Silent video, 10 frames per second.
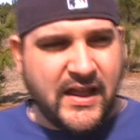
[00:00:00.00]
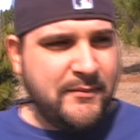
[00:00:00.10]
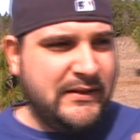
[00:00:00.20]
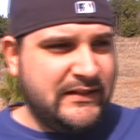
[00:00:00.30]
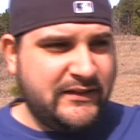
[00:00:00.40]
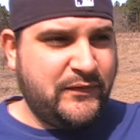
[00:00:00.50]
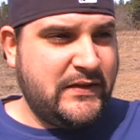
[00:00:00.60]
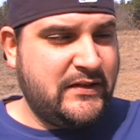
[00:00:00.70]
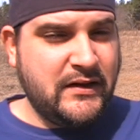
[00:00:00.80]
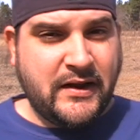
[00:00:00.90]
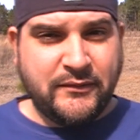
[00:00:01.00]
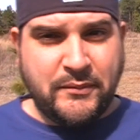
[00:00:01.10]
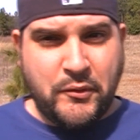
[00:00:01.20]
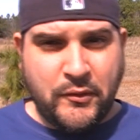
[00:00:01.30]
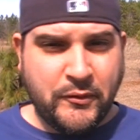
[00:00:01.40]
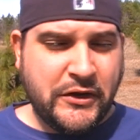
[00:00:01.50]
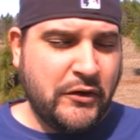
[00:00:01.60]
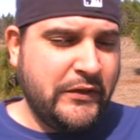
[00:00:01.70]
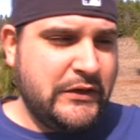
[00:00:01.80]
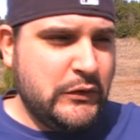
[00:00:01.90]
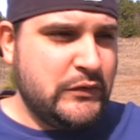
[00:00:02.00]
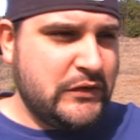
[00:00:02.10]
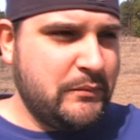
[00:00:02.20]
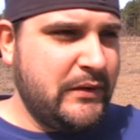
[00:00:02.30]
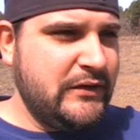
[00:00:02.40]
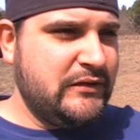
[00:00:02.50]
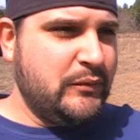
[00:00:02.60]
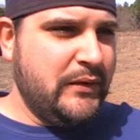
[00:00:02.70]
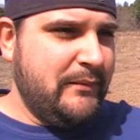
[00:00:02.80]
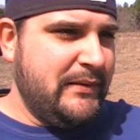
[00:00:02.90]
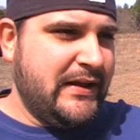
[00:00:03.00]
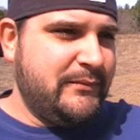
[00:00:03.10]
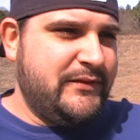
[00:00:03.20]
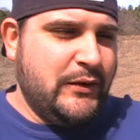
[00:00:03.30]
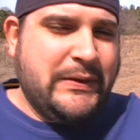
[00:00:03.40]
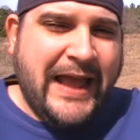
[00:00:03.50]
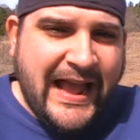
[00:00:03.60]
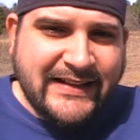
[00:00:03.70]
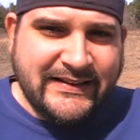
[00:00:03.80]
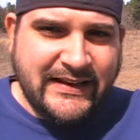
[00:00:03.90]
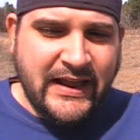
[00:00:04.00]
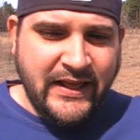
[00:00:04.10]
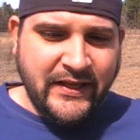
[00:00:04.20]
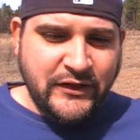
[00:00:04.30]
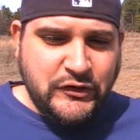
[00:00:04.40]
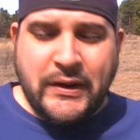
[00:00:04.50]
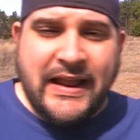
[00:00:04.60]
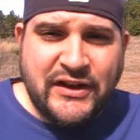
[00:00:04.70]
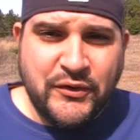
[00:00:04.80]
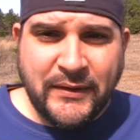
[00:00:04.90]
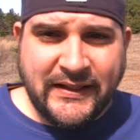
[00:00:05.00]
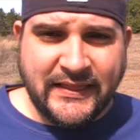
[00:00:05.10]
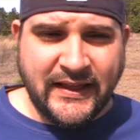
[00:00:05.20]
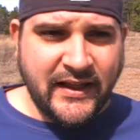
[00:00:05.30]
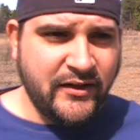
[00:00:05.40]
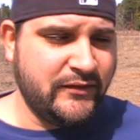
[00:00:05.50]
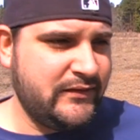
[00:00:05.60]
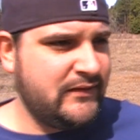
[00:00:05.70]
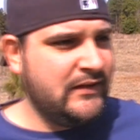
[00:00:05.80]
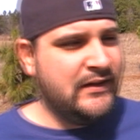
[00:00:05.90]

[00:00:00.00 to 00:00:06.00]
I mean, let's face it, there comes a point where you can only do so much to where it becomes so taxing that you can't do anything else.